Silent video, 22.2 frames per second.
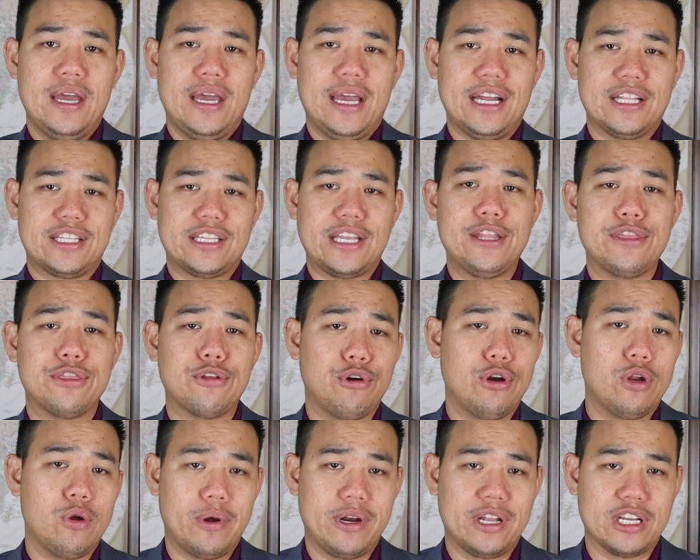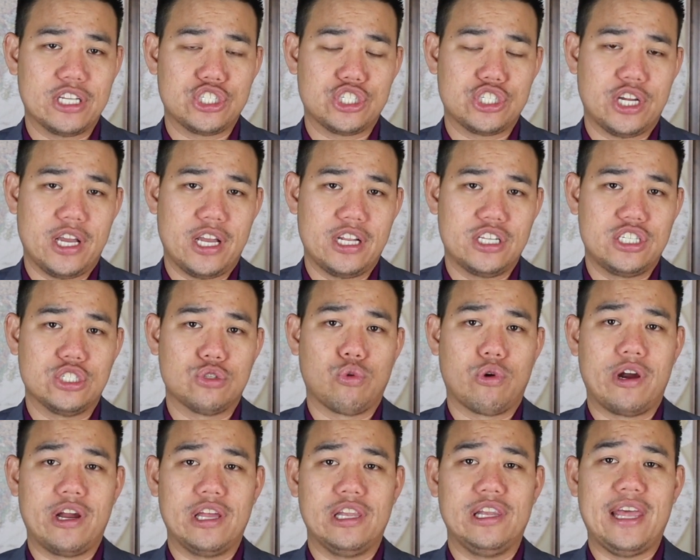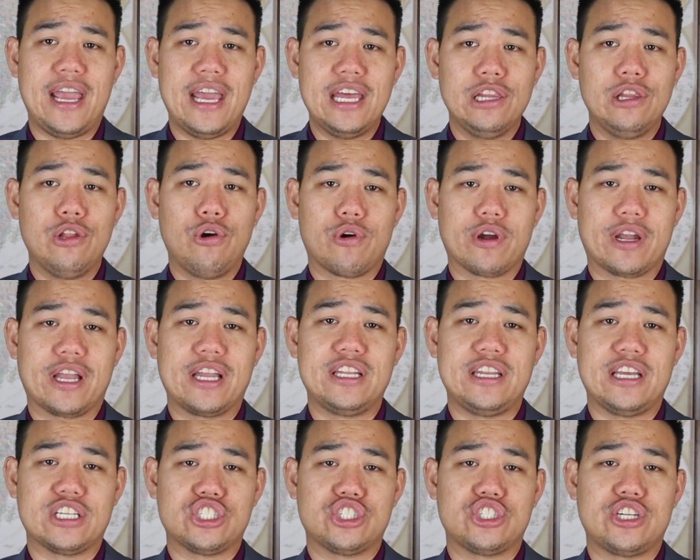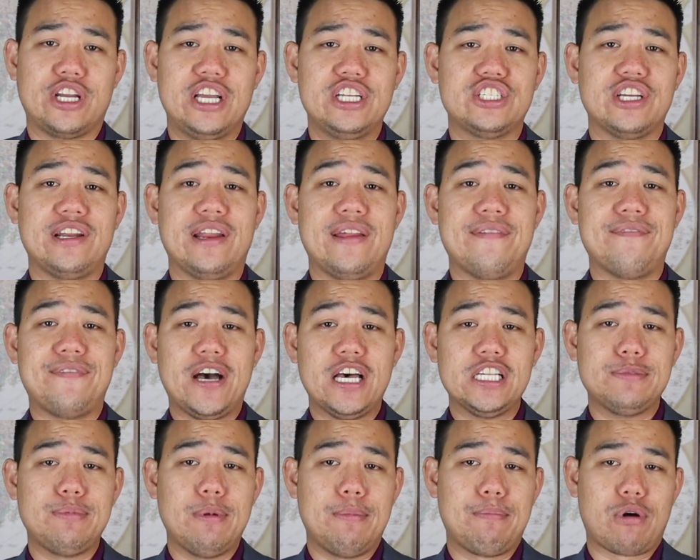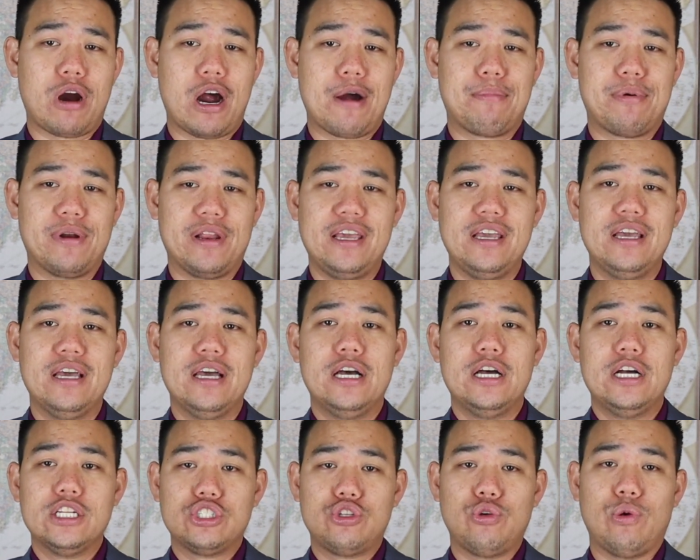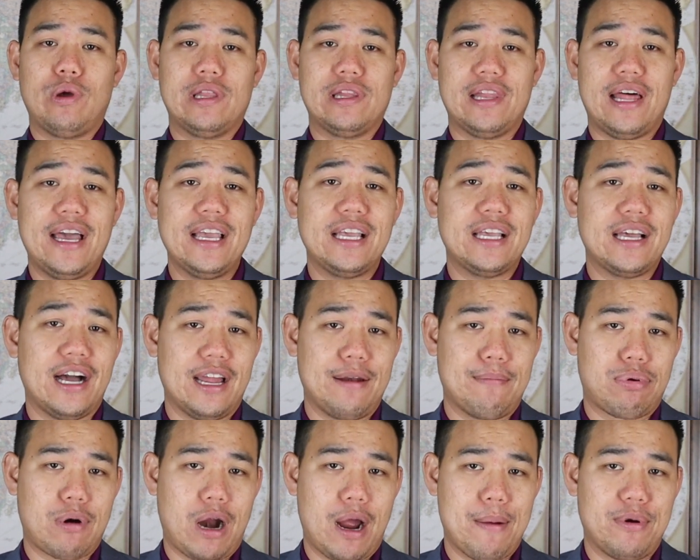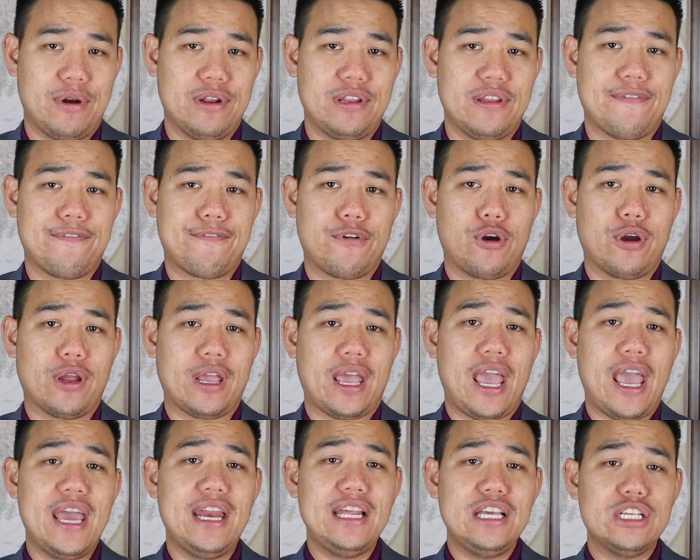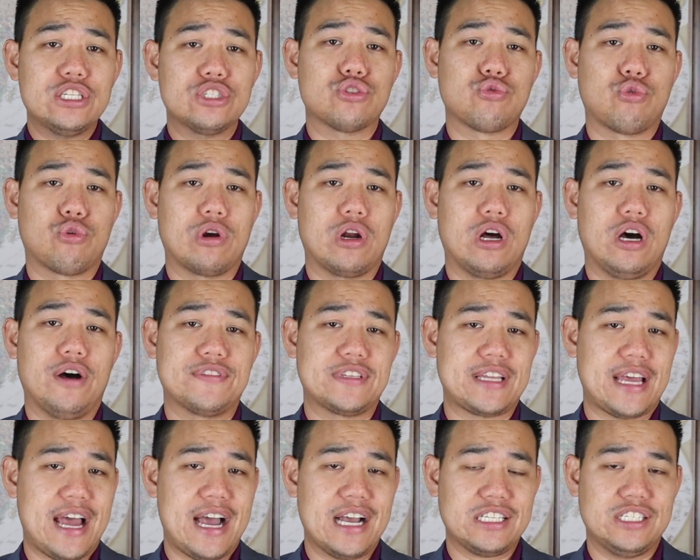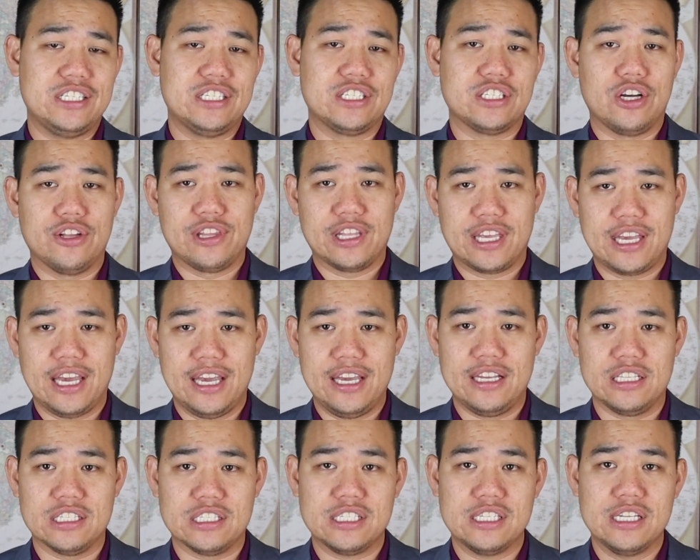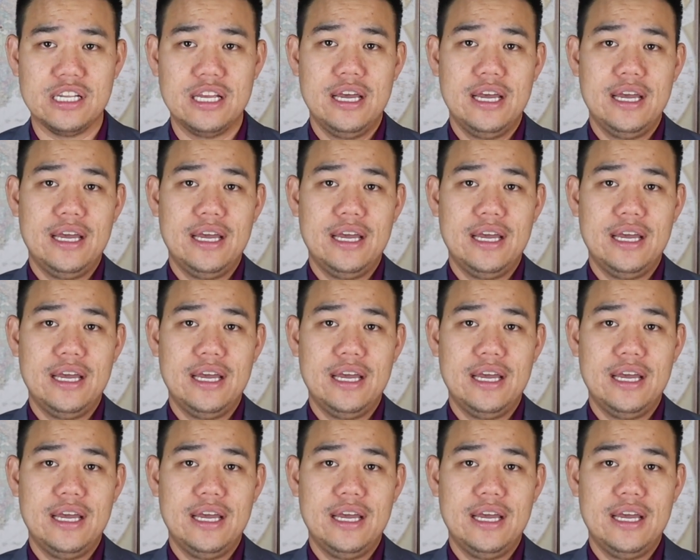A 1031 exchange is where a landlord can exchange an investment property to a like-kind property, deferring any sort of taxes on the gains.